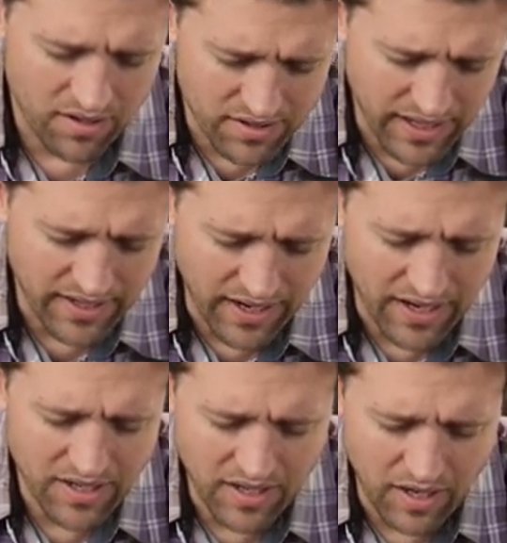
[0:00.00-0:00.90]
God,
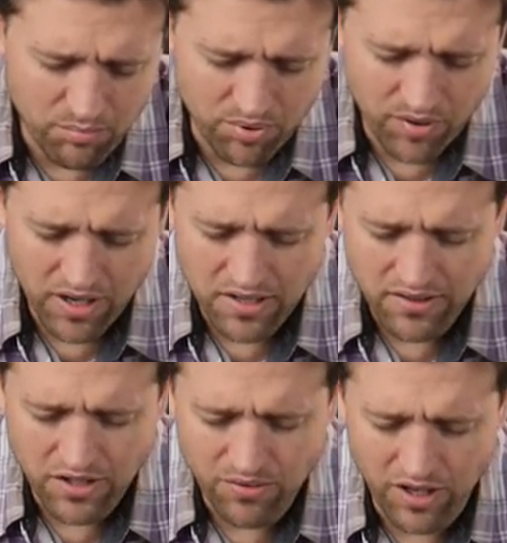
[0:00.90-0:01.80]
I, I pray
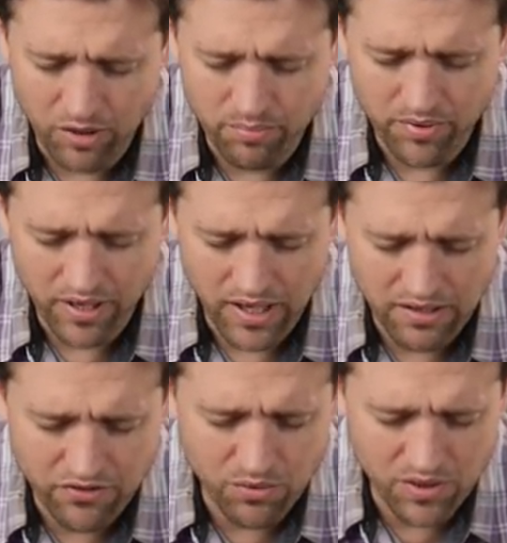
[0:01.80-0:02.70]
that you help
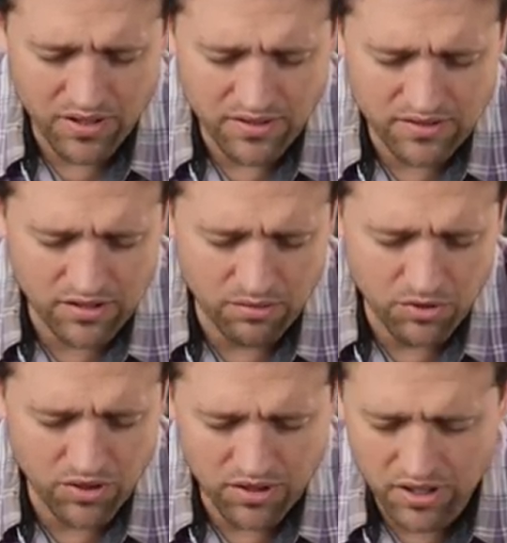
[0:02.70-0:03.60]
everyone in this
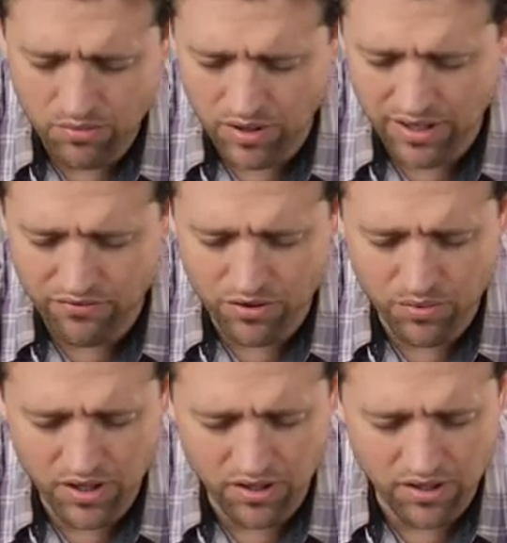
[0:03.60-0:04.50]
community, wherever
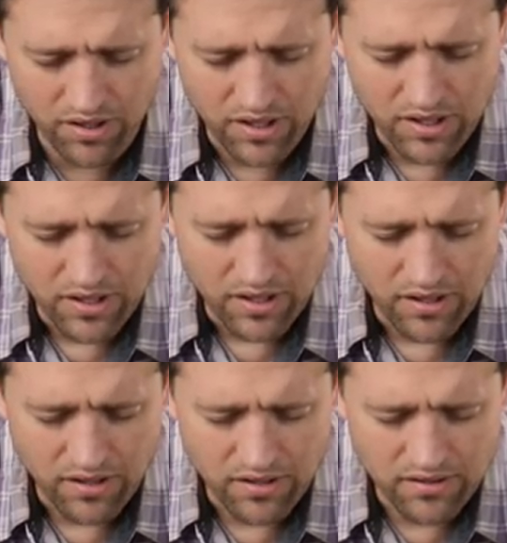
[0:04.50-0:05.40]
we are
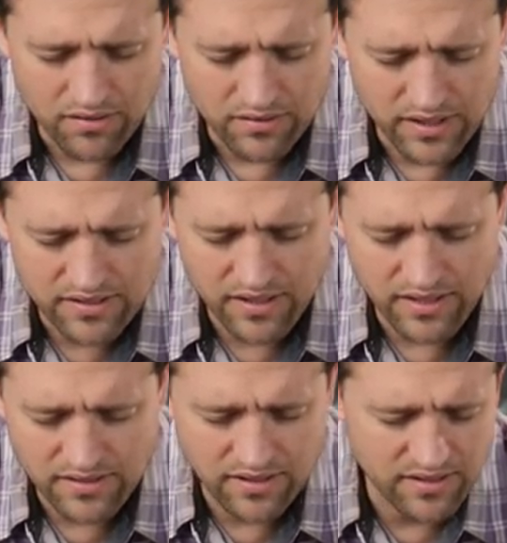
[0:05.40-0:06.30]
uh,
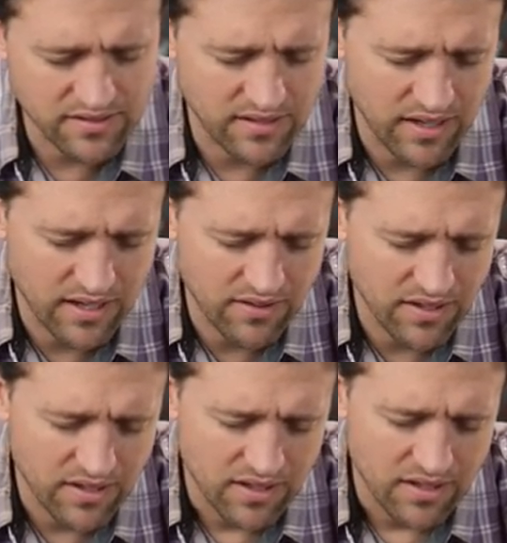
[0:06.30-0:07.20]
listening to this today,
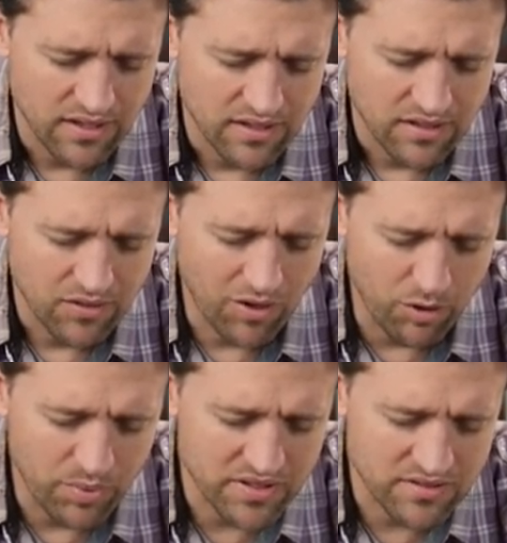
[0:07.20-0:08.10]
that you
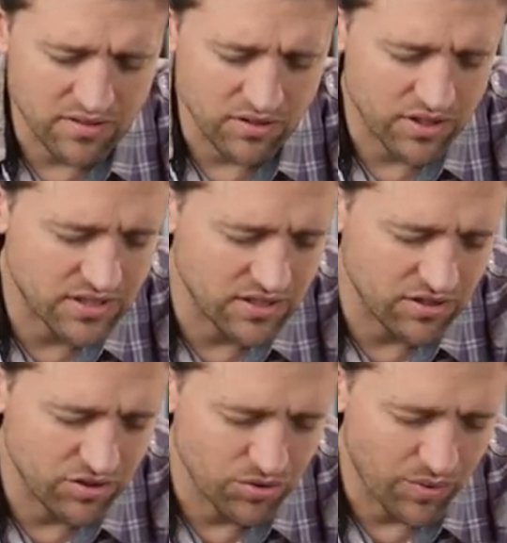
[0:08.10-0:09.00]
help us to look to
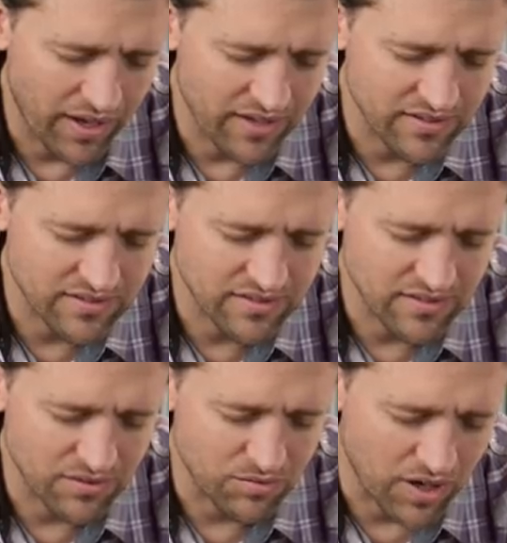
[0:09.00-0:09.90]
you as
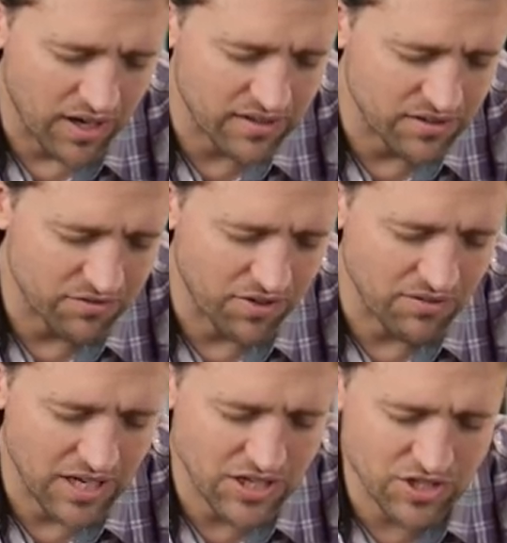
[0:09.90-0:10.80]
the rock, the
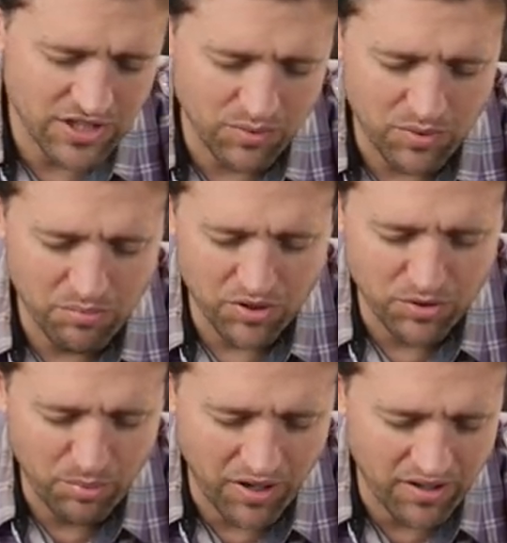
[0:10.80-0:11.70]
foundation that we build
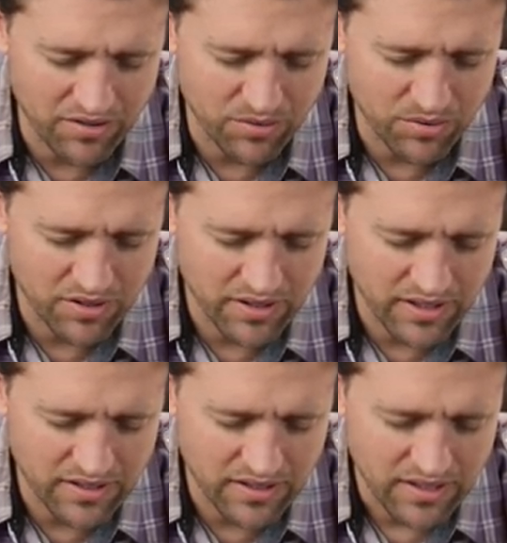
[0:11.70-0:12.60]
upon, Lord.
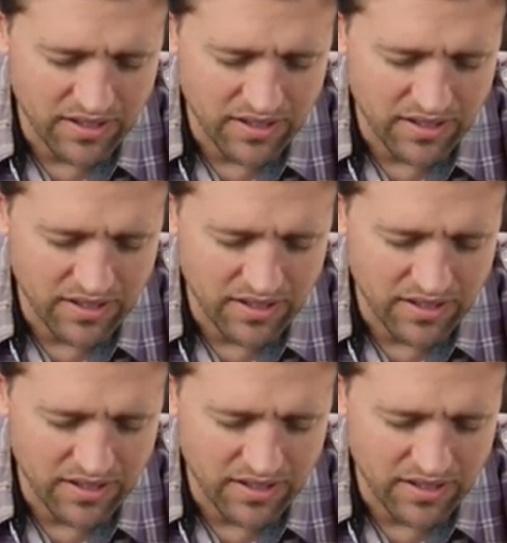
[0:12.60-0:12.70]
And